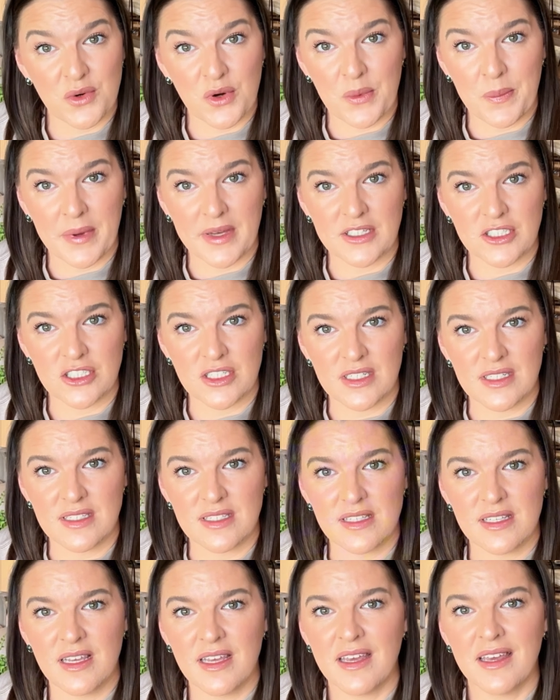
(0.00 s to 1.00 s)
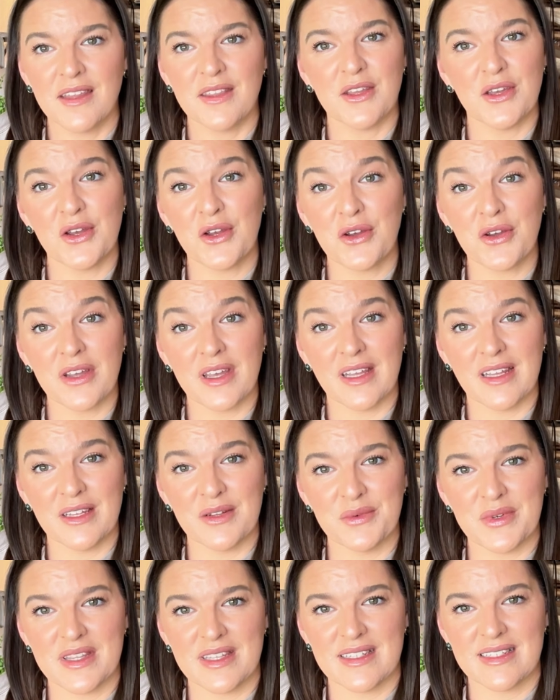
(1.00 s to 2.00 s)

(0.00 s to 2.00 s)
or budgets. They're created with